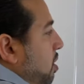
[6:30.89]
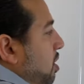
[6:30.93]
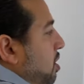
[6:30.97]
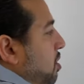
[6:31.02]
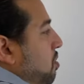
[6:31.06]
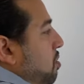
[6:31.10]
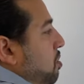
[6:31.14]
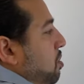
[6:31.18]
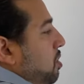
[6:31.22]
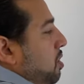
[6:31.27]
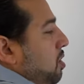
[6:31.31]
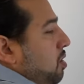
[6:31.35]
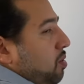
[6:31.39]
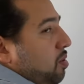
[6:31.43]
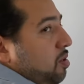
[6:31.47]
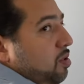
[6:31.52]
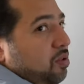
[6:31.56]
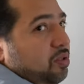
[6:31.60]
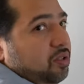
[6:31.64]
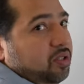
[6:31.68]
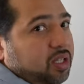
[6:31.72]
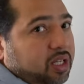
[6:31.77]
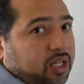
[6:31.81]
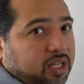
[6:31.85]
it usually
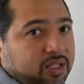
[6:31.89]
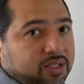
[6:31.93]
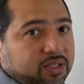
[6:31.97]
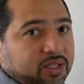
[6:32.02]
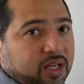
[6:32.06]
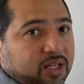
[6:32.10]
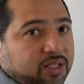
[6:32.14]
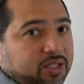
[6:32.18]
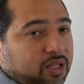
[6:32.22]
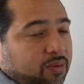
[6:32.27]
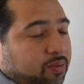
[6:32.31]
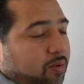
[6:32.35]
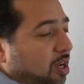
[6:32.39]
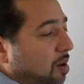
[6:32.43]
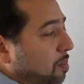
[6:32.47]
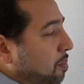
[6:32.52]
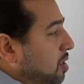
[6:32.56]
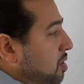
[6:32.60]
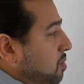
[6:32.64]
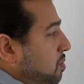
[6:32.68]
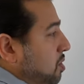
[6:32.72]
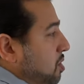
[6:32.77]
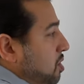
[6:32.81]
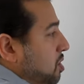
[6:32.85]
you'll see is some
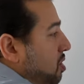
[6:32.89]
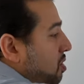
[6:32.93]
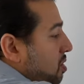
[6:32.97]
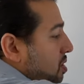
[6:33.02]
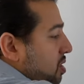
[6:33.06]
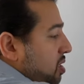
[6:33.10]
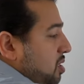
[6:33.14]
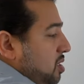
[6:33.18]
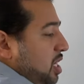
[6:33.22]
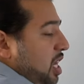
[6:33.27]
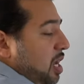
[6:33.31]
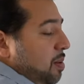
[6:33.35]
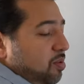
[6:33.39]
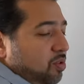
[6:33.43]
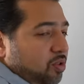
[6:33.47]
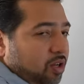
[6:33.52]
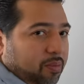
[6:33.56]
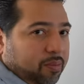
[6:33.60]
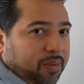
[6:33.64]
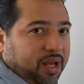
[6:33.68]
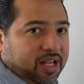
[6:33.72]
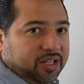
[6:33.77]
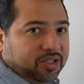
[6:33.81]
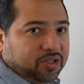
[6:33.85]
companies will just use the same
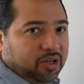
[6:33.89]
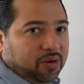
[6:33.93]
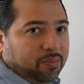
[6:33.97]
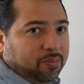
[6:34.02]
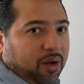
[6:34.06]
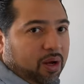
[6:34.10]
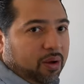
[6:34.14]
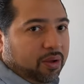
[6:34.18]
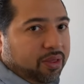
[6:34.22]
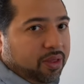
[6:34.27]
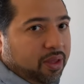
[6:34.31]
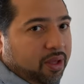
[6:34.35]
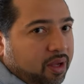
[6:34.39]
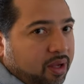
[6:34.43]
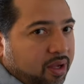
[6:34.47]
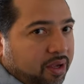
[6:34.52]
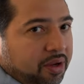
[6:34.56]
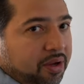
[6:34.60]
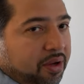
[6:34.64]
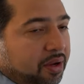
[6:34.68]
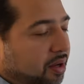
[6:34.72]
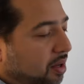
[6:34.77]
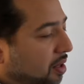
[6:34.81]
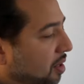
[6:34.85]
Scrum Master on both.
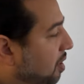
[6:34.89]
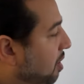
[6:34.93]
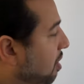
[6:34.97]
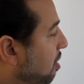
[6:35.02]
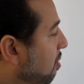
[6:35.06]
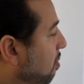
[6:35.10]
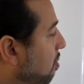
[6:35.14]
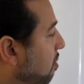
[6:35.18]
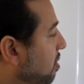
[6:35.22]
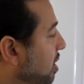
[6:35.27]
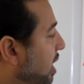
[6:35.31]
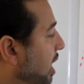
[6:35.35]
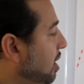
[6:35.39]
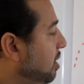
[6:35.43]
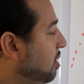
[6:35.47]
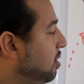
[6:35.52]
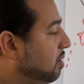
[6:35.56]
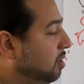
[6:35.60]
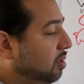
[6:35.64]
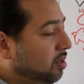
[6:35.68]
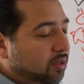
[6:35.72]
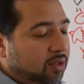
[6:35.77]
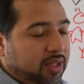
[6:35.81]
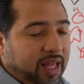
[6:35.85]

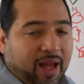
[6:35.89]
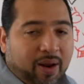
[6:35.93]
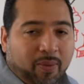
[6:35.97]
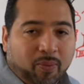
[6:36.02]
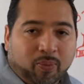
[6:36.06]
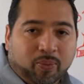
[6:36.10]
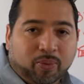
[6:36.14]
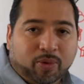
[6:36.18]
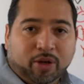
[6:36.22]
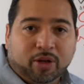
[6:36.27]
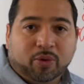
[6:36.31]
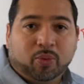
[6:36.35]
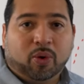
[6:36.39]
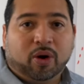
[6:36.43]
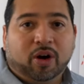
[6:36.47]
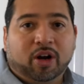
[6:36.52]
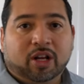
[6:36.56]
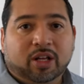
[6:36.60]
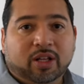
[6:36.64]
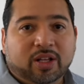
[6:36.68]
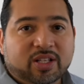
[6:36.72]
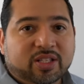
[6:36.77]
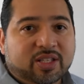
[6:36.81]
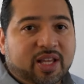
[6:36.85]
That could
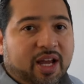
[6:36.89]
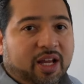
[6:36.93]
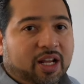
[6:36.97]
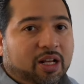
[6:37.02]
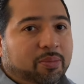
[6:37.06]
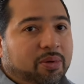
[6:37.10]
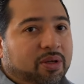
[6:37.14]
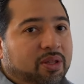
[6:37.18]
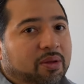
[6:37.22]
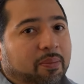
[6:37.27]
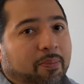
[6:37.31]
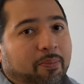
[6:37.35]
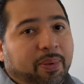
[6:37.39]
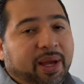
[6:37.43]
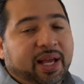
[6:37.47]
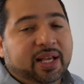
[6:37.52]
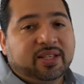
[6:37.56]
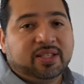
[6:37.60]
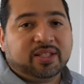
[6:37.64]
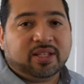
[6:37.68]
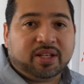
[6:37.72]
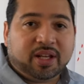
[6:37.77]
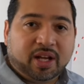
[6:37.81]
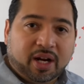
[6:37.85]
work. It's not going to be the
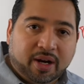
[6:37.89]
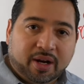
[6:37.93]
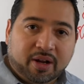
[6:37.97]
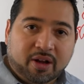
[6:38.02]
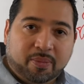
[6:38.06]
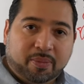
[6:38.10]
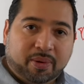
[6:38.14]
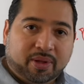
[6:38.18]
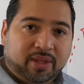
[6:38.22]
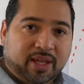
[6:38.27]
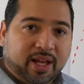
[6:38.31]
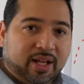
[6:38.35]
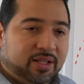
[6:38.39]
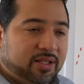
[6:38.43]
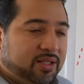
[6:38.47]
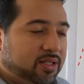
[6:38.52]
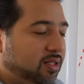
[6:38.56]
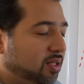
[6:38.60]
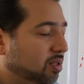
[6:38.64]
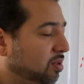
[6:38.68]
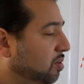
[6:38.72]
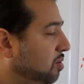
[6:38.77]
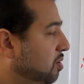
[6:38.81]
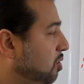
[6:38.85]
best scenario, but that's
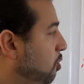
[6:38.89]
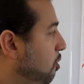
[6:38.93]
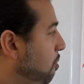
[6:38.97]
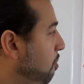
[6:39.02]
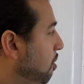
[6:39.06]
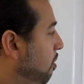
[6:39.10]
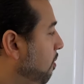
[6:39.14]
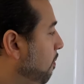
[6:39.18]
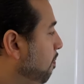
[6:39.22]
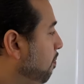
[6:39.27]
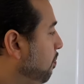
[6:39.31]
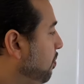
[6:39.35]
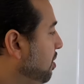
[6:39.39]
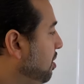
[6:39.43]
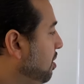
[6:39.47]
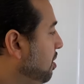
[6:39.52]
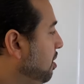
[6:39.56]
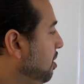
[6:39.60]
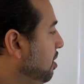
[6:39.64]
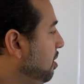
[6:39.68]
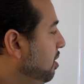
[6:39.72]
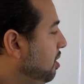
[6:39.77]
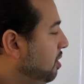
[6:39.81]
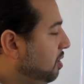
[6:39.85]
still doable.
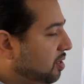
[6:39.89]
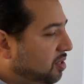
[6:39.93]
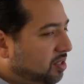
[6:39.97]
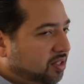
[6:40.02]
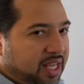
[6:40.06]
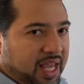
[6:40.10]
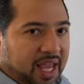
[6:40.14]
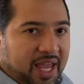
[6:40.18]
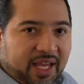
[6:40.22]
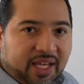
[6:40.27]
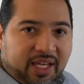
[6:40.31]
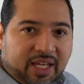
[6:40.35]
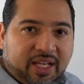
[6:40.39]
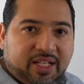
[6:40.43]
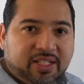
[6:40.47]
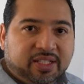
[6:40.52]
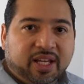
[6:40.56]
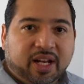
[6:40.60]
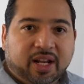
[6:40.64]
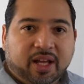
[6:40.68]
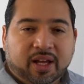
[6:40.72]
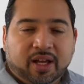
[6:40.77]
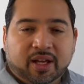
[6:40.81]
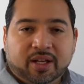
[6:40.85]
The saying is
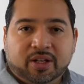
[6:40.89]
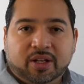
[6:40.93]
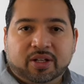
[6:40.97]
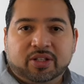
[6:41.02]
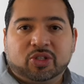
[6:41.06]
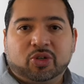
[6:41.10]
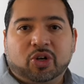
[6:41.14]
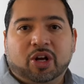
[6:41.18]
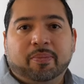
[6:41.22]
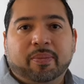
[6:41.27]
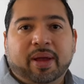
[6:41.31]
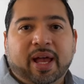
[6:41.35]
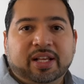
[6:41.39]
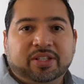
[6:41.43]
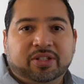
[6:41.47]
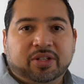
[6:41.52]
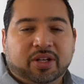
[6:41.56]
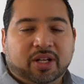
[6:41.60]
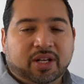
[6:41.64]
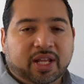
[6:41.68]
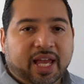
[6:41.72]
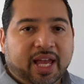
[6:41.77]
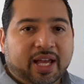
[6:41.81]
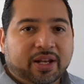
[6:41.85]
that a good Scrum
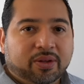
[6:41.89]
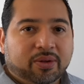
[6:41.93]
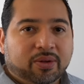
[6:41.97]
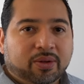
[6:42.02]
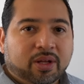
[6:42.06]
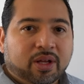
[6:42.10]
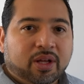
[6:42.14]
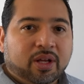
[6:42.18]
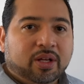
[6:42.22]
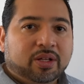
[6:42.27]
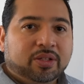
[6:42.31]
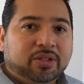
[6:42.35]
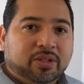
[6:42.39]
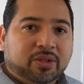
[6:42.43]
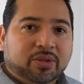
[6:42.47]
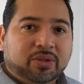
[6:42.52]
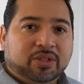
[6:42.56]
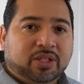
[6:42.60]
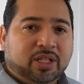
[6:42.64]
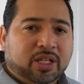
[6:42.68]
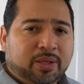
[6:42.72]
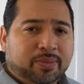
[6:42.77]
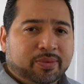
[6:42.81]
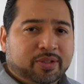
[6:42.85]
Master could handle 2
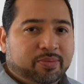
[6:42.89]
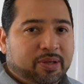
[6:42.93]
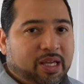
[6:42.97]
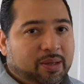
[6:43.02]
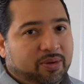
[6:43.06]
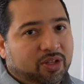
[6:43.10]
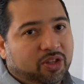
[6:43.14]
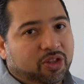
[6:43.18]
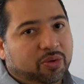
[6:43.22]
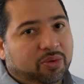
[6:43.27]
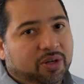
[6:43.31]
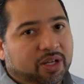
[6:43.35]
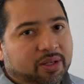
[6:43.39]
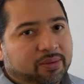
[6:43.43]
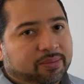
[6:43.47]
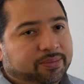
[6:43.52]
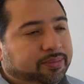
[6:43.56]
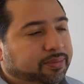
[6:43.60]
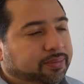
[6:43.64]
teams, maybe 3.